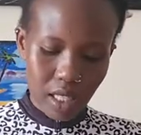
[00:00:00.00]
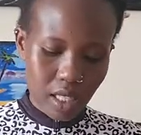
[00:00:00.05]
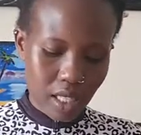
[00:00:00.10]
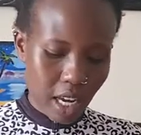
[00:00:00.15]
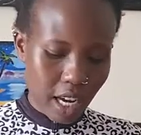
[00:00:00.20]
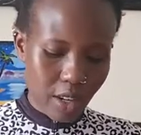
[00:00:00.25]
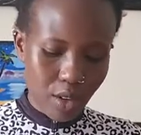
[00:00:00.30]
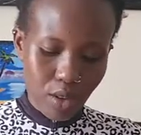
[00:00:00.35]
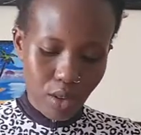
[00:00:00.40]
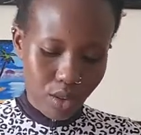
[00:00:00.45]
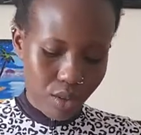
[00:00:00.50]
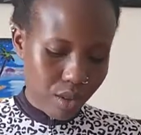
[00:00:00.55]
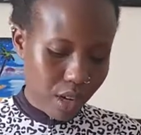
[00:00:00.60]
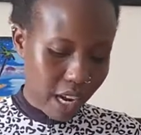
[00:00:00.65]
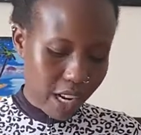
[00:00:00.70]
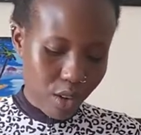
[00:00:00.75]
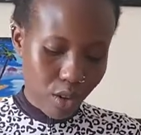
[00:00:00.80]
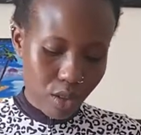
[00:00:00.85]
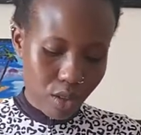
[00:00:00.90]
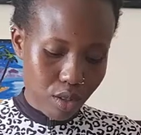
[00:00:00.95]
I don't know.
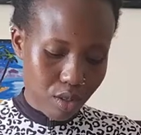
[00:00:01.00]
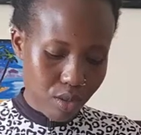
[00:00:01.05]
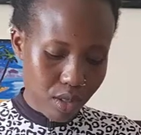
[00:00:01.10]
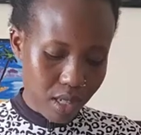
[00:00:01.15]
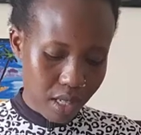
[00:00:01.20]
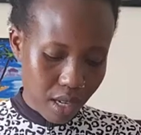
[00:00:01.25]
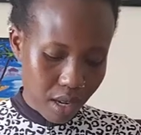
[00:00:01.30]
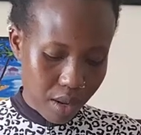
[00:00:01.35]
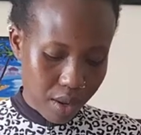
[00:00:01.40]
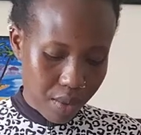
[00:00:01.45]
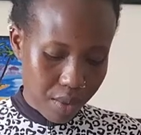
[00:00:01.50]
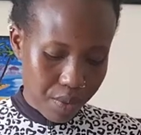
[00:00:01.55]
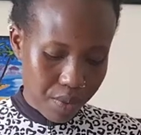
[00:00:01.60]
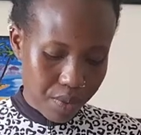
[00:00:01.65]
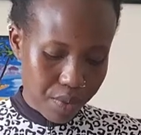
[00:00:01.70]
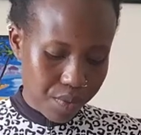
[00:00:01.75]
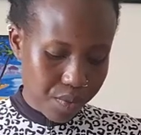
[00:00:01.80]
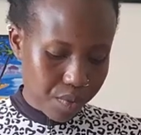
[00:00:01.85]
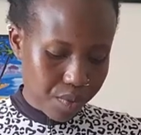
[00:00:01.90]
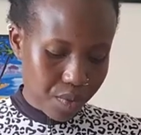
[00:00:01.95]
I don't use
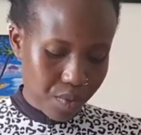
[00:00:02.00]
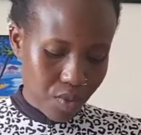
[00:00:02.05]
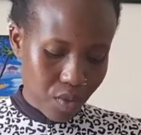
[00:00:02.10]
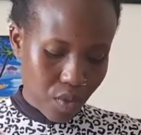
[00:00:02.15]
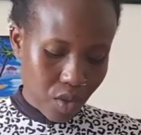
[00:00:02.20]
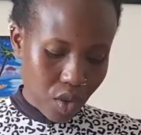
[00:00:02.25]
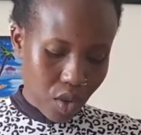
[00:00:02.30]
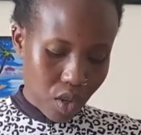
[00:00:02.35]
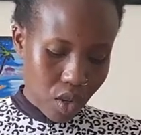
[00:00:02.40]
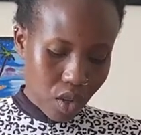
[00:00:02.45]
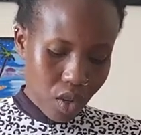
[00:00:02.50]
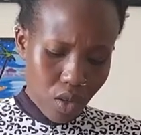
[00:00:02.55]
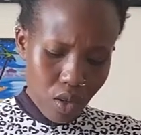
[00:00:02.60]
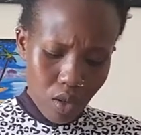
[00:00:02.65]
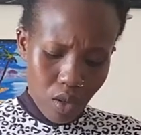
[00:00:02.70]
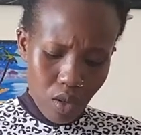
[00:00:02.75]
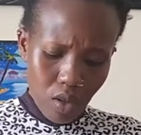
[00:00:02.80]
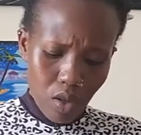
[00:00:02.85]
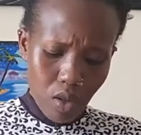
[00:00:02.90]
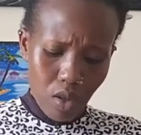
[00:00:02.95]

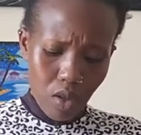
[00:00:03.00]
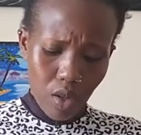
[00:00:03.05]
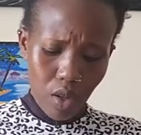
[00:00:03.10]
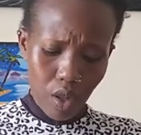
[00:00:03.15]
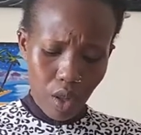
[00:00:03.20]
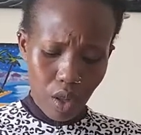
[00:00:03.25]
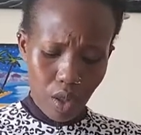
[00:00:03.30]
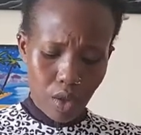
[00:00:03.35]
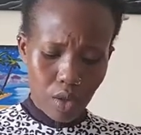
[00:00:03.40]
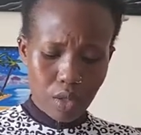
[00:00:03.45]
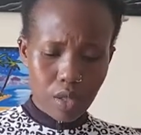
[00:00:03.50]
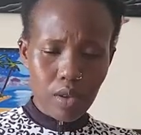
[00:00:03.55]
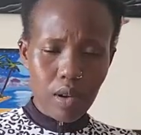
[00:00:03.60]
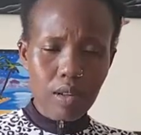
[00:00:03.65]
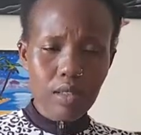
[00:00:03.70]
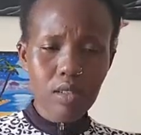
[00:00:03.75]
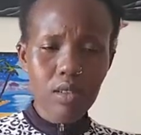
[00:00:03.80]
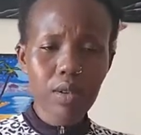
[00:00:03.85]
those ones.